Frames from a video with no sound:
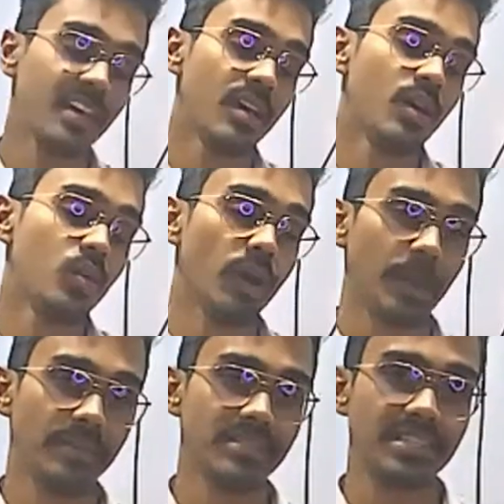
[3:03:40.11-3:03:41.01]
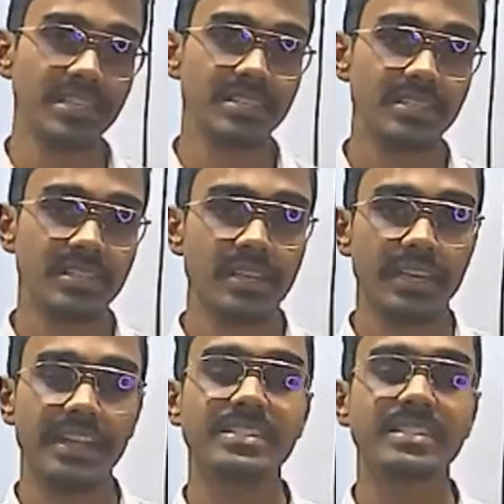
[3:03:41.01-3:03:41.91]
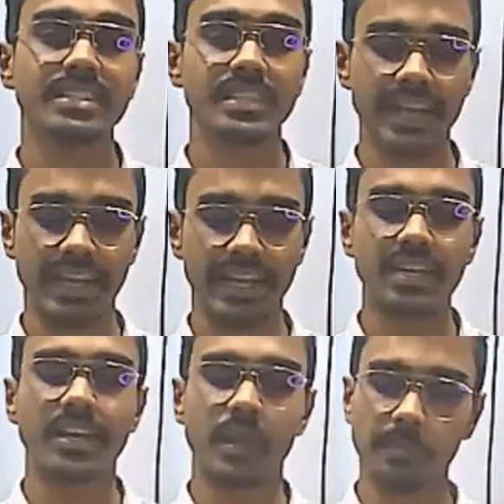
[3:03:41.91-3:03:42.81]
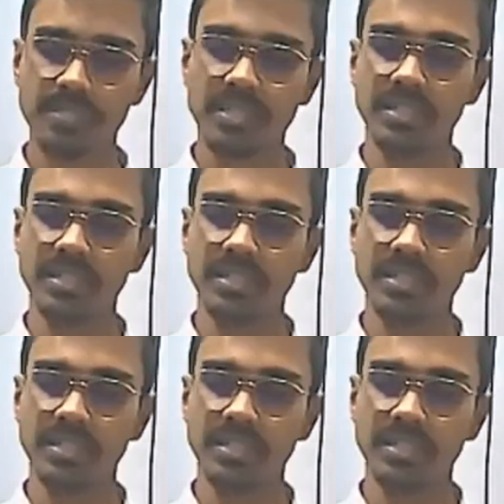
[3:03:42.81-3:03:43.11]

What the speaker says: what happens is it's getting ruptured.